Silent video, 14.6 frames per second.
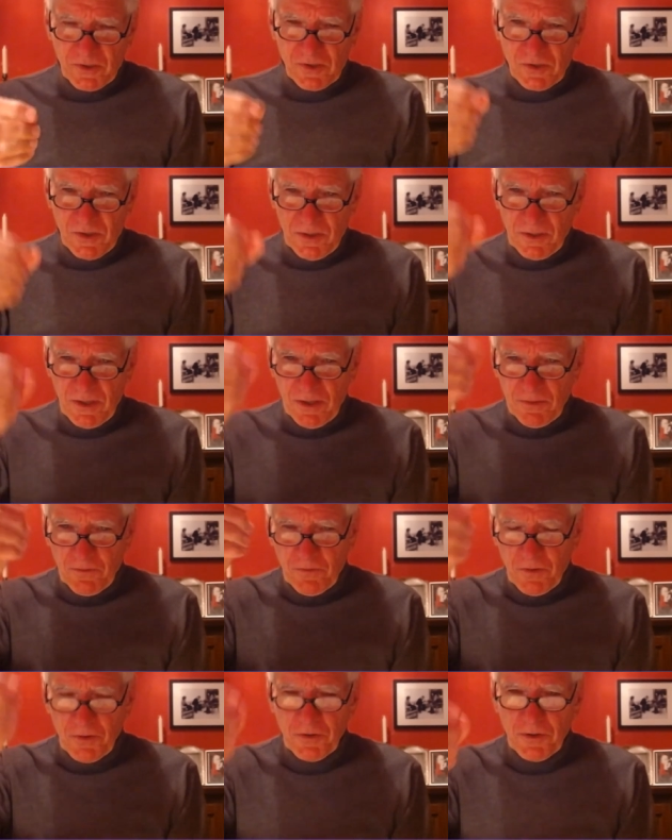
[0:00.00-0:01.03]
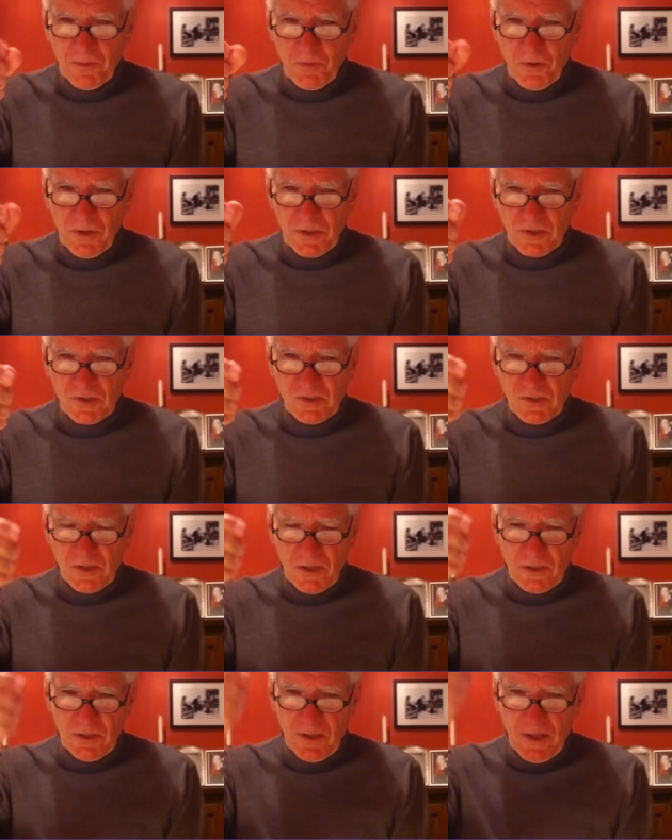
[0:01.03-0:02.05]
and then vertebrates
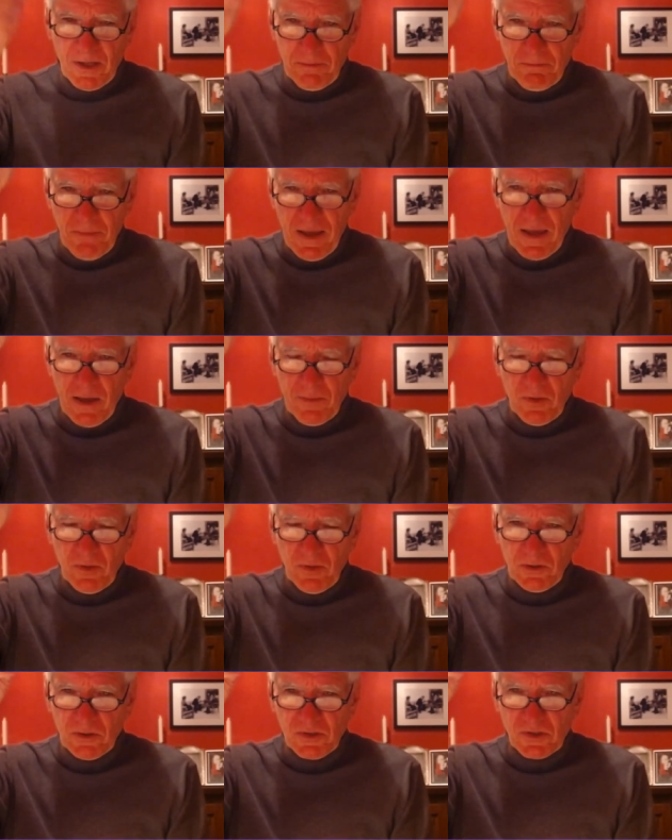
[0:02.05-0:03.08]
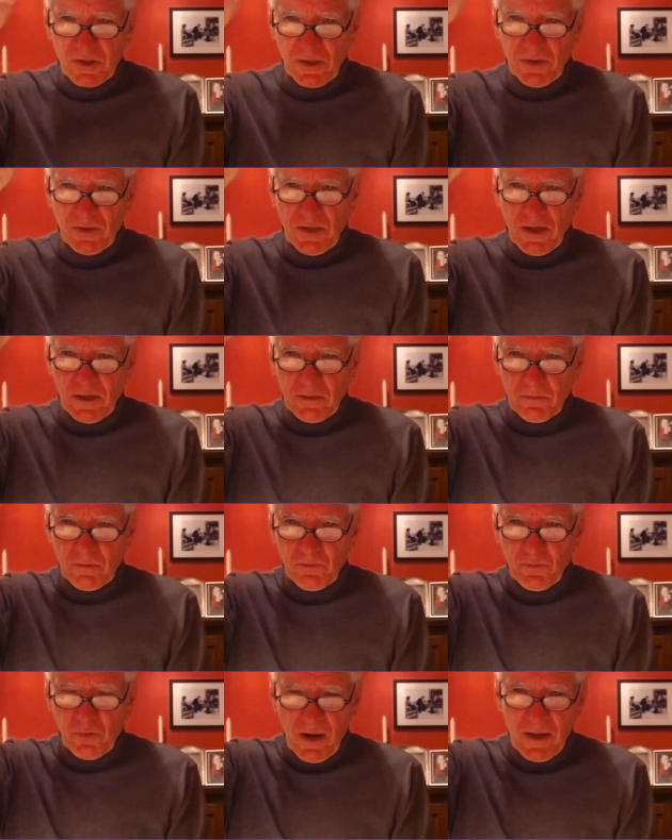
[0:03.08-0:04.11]
and then mammals and then
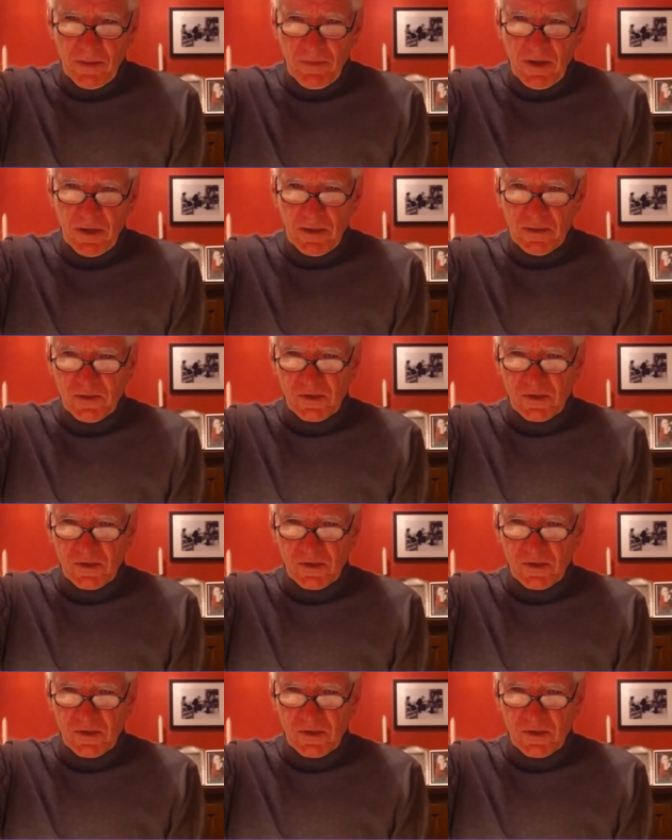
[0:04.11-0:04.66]
primates